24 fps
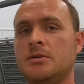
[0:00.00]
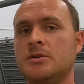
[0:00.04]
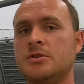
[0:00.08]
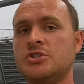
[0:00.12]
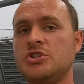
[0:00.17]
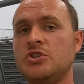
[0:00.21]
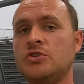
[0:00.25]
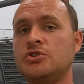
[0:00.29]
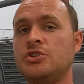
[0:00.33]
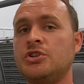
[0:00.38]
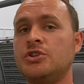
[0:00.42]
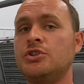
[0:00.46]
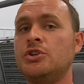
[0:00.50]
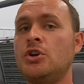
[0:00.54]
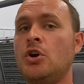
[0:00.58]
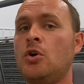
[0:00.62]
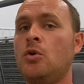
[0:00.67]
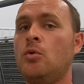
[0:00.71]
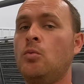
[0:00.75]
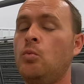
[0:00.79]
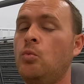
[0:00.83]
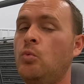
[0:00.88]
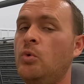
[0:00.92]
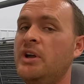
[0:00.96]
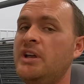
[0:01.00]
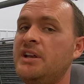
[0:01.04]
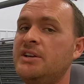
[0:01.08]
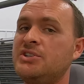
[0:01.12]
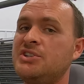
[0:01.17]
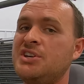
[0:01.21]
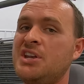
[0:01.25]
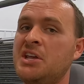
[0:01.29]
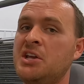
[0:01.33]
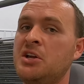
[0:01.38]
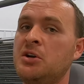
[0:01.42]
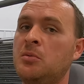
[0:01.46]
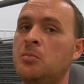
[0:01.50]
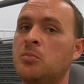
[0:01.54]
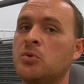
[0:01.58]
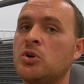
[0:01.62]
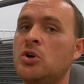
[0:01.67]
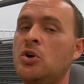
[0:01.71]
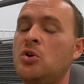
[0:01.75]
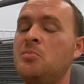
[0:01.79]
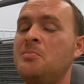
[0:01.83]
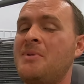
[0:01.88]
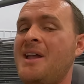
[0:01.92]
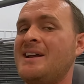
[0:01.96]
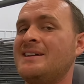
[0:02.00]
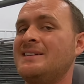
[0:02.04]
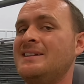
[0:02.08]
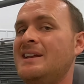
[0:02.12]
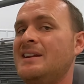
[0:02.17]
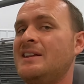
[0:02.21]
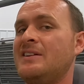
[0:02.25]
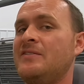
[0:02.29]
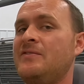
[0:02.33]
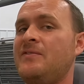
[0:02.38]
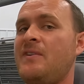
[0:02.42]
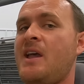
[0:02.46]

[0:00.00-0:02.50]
So to know which HILLBRO magnetic